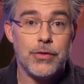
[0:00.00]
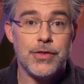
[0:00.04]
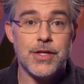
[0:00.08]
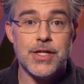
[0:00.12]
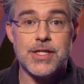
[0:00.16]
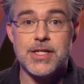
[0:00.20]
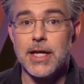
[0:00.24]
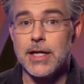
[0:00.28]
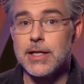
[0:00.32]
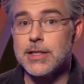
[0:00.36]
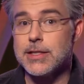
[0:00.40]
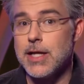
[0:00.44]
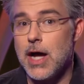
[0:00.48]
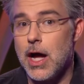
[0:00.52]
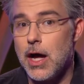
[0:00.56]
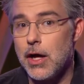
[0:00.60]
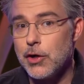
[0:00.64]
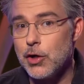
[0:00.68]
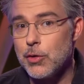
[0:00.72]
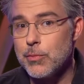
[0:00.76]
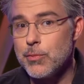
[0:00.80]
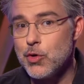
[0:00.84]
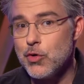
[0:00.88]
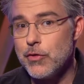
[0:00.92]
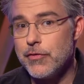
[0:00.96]
the Dick
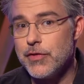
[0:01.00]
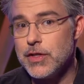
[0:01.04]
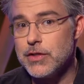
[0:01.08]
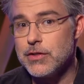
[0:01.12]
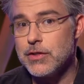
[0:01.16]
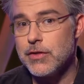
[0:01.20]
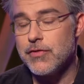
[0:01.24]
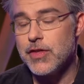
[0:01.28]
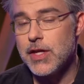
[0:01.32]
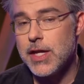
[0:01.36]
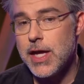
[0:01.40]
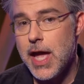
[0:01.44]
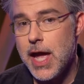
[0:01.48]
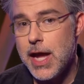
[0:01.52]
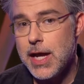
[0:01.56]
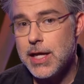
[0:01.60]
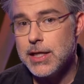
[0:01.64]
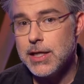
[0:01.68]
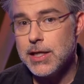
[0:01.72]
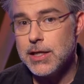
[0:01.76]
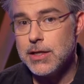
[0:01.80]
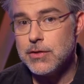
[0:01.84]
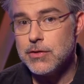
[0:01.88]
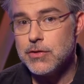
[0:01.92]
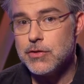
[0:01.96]
Donner movies of the
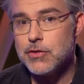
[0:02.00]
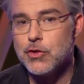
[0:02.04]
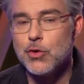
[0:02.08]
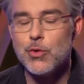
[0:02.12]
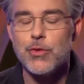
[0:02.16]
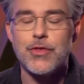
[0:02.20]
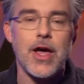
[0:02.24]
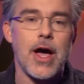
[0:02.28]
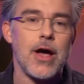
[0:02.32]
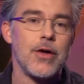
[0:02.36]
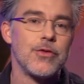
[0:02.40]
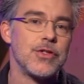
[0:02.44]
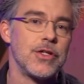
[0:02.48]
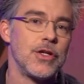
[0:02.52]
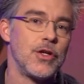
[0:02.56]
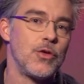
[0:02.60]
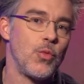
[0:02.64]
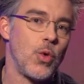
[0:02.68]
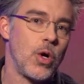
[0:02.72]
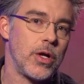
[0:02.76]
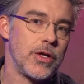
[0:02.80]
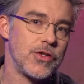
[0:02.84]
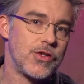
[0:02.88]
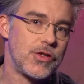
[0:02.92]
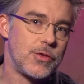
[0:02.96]
80s,
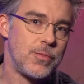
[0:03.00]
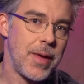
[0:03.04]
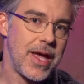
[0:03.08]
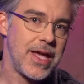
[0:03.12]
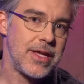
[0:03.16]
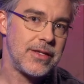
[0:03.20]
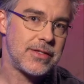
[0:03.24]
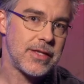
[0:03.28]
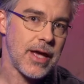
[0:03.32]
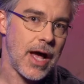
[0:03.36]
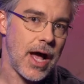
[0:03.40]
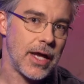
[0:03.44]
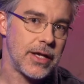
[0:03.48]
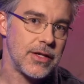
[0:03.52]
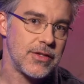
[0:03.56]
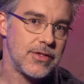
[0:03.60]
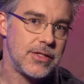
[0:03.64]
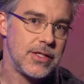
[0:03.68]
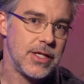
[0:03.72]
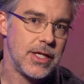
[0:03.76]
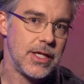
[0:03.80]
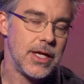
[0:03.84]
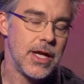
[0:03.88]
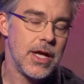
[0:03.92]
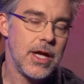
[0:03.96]
2001: A Space
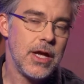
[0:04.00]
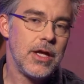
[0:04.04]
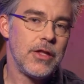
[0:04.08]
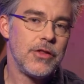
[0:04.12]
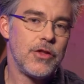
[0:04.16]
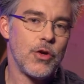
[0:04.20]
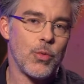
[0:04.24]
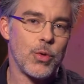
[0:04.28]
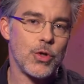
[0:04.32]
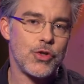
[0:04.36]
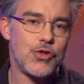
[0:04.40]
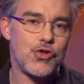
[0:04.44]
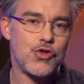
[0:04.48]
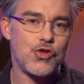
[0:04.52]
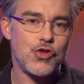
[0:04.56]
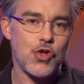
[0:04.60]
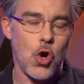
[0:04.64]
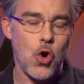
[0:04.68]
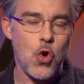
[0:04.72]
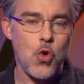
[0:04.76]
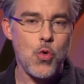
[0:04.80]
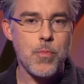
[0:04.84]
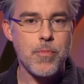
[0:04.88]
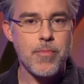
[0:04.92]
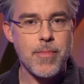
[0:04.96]
Odyssey. There were
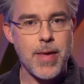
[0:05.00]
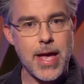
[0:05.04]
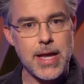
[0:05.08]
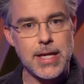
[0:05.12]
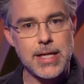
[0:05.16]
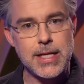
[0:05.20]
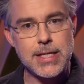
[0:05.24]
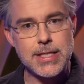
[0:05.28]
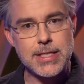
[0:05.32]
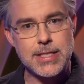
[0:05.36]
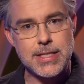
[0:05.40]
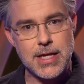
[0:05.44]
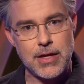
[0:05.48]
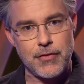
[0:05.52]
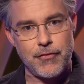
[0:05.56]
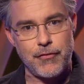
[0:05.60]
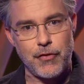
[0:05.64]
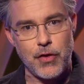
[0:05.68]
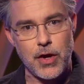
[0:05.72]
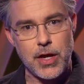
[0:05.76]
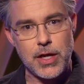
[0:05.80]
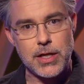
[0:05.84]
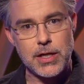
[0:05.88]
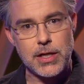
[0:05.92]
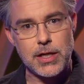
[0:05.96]
so many
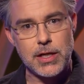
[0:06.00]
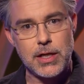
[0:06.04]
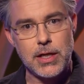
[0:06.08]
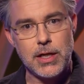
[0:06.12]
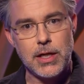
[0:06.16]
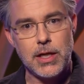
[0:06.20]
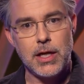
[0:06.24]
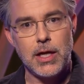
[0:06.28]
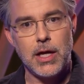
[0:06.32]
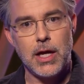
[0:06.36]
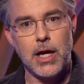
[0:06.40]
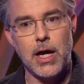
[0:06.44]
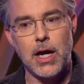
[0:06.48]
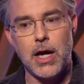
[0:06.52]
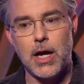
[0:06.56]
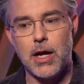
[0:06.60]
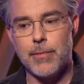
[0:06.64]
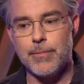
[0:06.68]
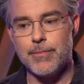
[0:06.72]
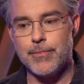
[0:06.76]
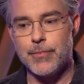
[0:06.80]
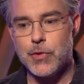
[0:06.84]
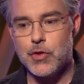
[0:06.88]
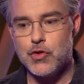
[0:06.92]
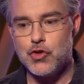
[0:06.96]
different
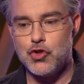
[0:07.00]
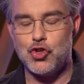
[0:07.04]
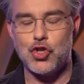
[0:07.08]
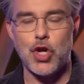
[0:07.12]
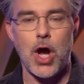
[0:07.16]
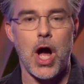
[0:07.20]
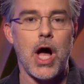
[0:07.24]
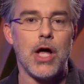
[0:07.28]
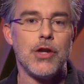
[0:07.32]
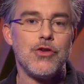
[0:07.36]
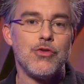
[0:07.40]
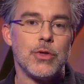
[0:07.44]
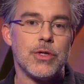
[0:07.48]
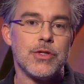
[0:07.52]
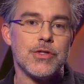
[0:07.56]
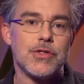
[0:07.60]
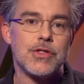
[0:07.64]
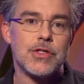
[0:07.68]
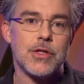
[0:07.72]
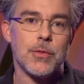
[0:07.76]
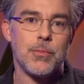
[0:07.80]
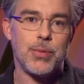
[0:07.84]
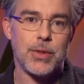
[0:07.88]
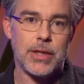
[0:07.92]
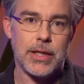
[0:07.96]
genres
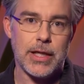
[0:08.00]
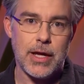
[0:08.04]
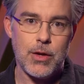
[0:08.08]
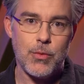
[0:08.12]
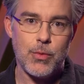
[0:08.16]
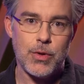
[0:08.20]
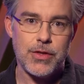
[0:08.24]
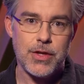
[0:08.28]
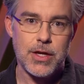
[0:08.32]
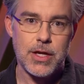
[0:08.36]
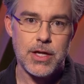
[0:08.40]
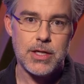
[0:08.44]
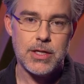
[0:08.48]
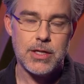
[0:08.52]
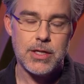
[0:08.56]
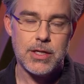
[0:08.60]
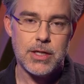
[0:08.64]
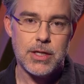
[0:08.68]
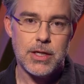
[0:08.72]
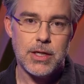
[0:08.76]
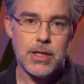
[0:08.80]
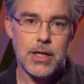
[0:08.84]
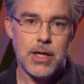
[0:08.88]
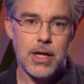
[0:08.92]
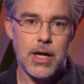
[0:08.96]
to play within,
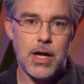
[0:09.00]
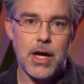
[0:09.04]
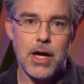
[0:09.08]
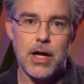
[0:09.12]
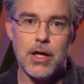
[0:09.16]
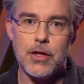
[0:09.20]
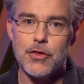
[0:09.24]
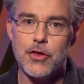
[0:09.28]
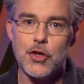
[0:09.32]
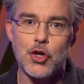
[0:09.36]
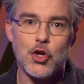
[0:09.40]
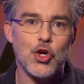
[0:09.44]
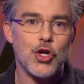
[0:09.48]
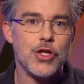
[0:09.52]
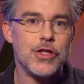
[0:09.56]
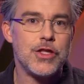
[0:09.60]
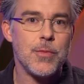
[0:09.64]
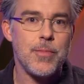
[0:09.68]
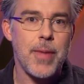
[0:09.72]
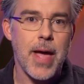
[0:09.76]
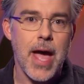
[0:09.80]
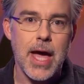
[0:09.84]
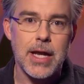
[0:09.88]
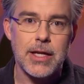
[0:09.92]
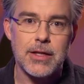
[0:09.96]
the good, the
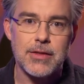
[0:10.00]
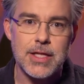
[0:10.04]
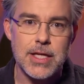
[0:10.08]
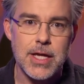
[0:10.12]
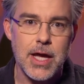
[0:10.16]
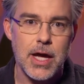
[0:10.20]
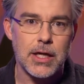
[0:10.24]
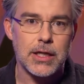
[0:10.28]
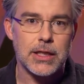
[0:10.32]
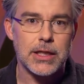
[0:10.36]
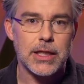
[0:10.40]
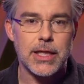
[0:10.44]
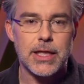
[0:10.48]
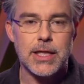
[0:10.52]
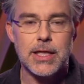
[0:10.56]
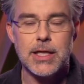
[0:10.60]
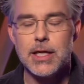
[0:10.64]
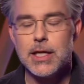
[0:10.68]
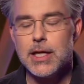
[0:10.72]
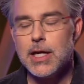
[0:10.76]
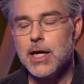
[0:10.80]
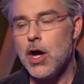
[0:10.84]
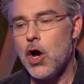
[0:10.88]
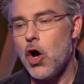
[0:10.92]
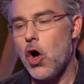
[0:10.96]
bad, and the ugly.
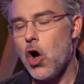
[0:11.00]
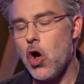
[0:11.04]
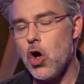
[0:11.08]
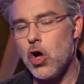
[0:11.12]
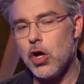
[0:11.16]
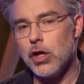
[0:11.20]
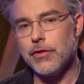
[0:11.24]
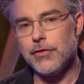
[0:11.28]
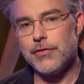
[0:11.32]
All